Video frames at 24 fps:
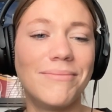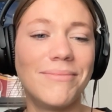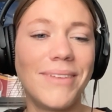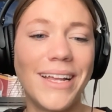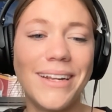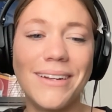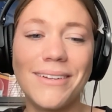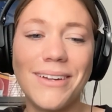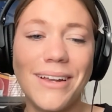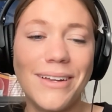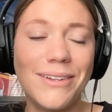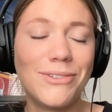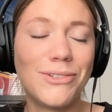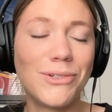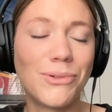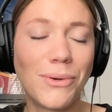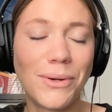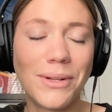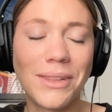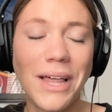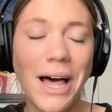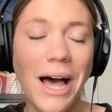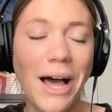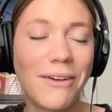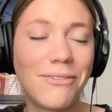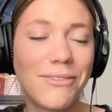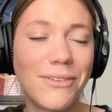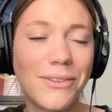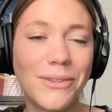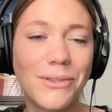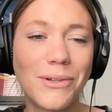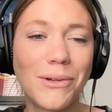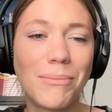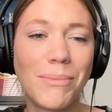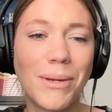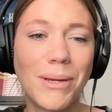enjoy life a
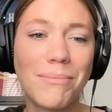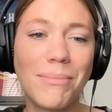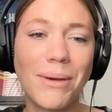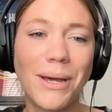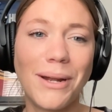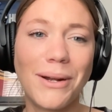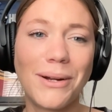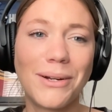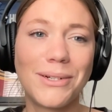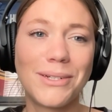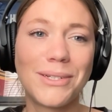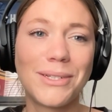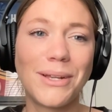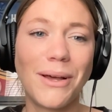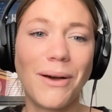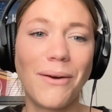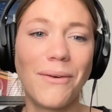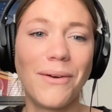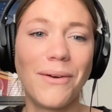little bit better. So